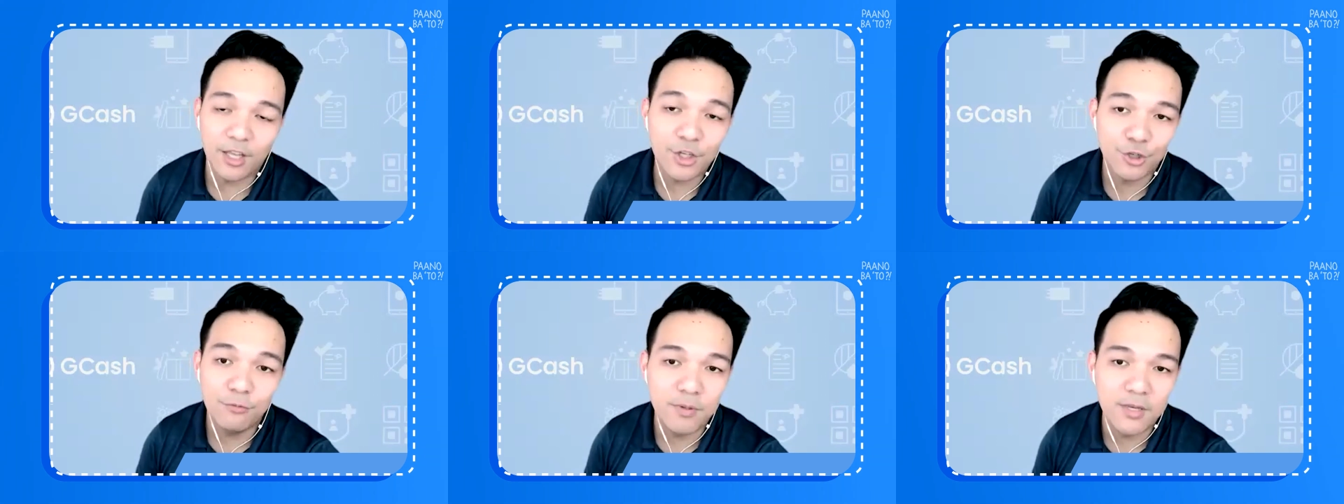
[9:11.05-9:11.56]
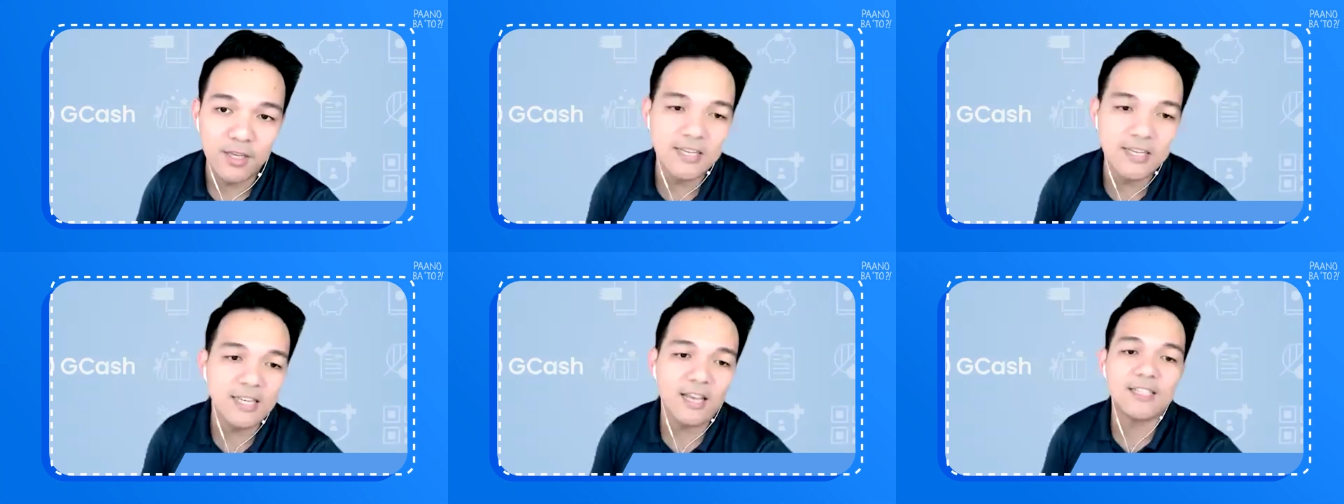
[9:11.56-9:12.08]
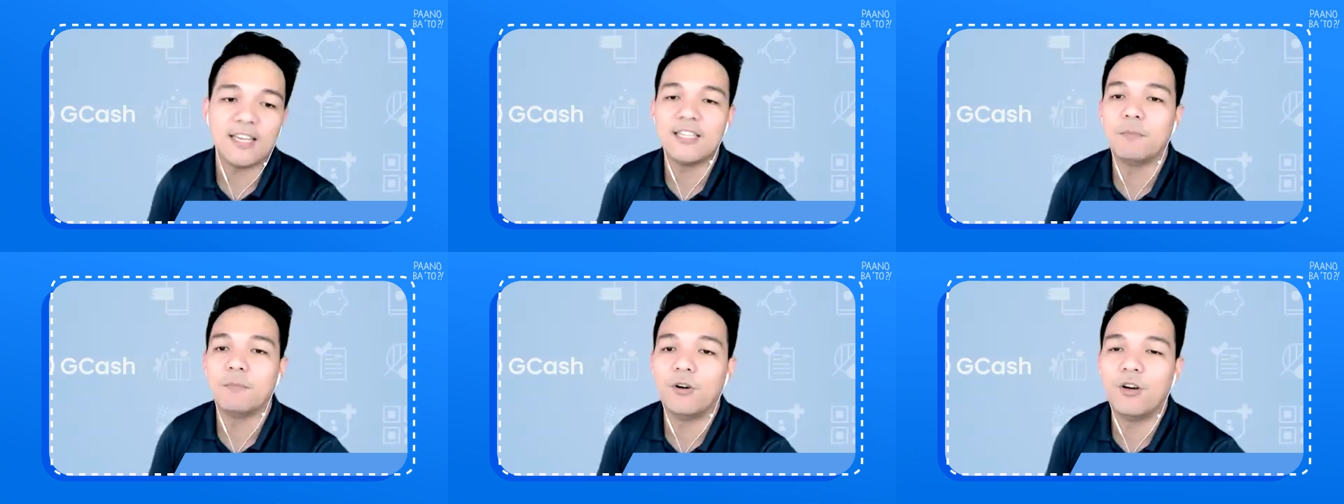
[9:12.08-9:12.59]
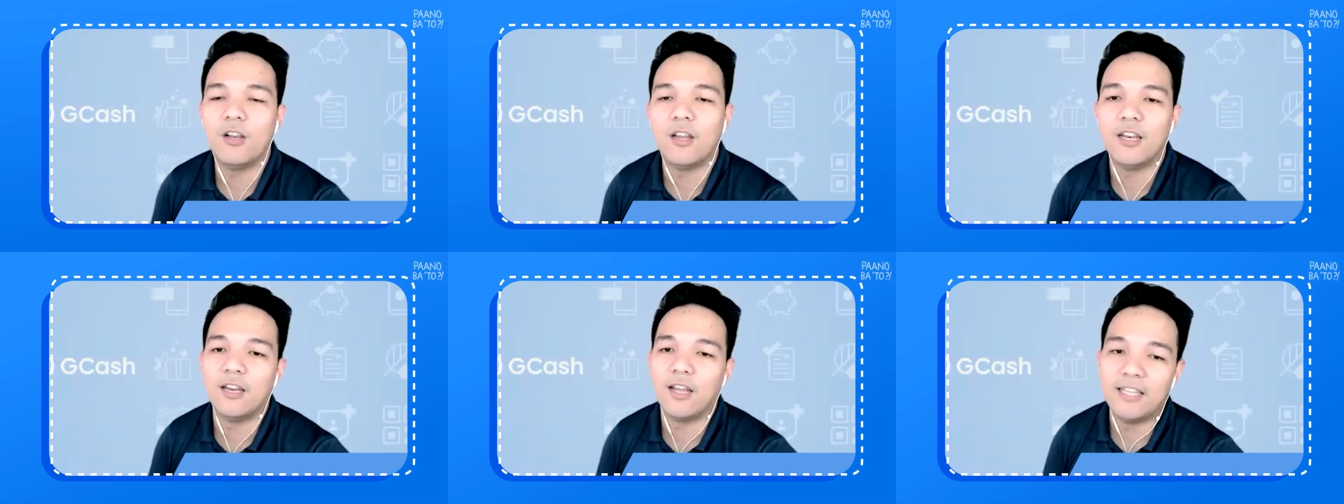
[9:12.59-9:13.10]
should be easily
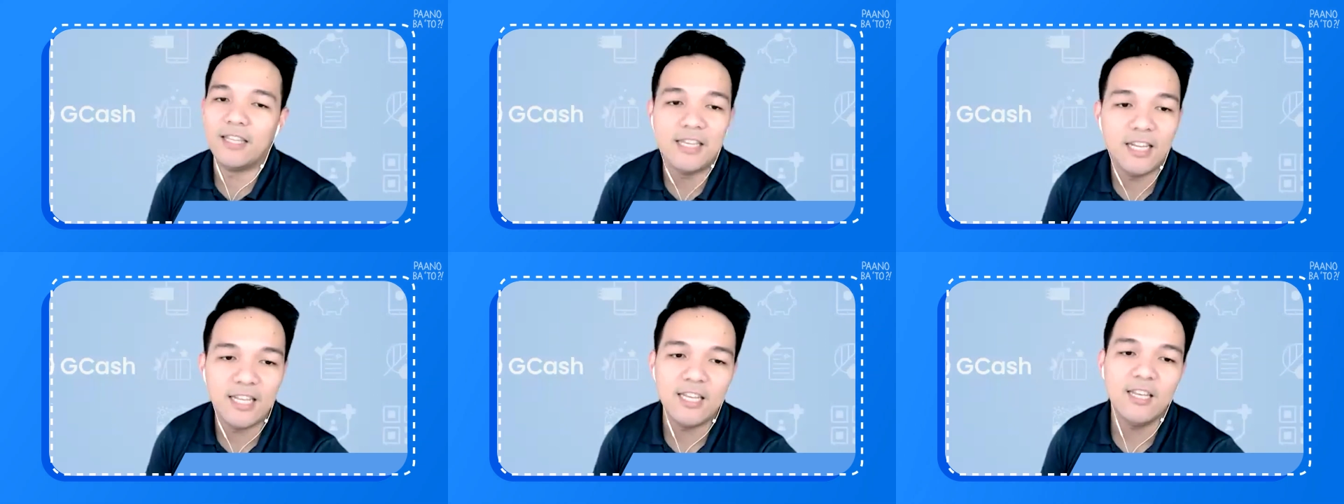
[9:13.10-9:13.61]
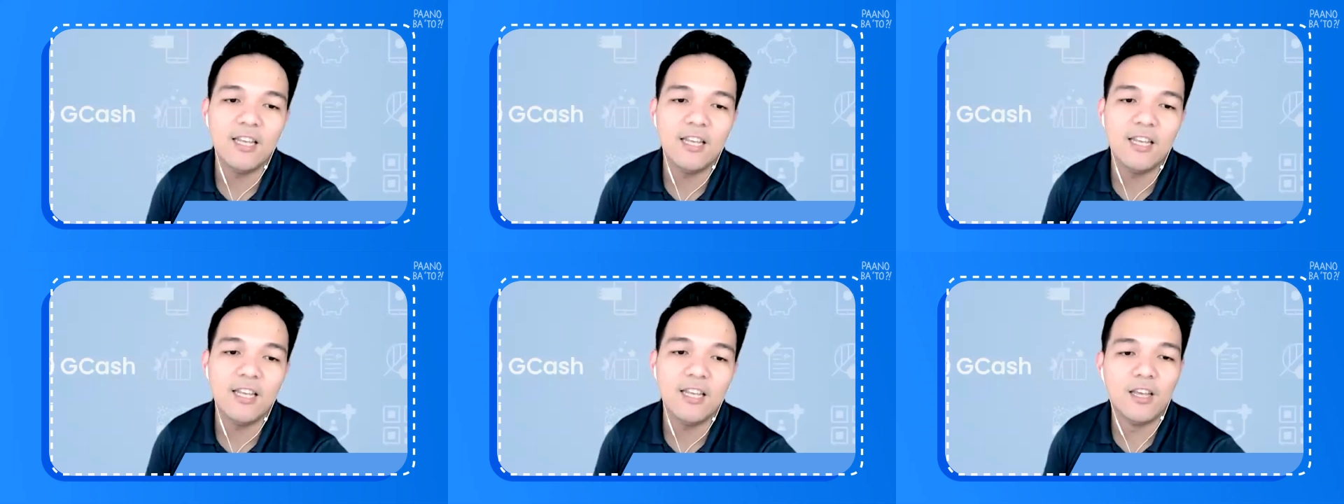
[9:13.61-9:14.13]
accessible and ideally